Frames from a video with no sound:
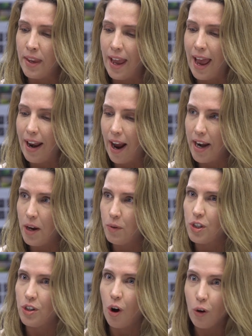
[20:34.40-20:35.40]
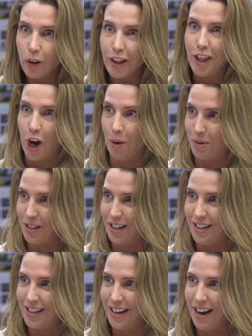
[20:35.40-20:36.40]
At IDEO, it was totally the
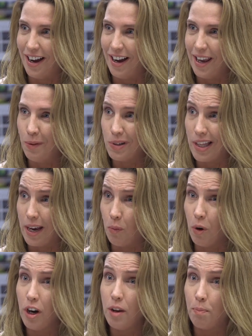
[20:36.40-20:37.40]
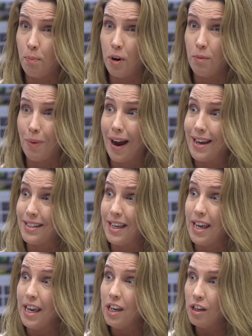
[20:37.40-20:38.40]
opposite. It was like, we're going to put bias
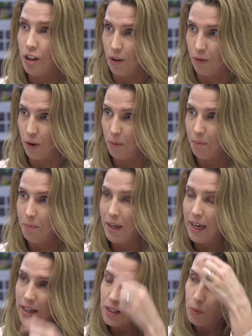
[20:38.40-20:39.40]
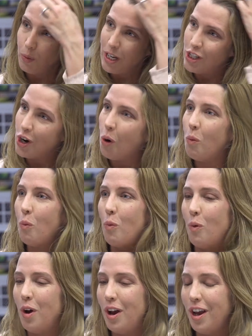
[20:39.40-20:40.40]
into the room because
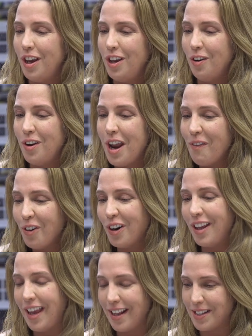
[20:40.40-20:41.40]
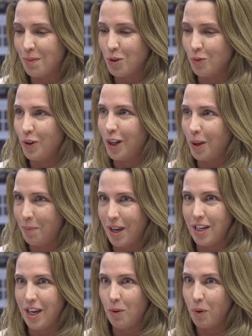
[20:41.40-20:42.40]
you're never going to get someone's real
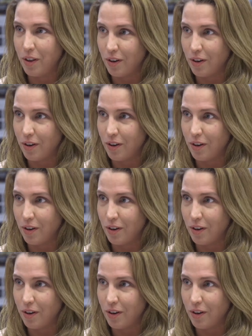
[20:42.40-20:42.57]
opinion when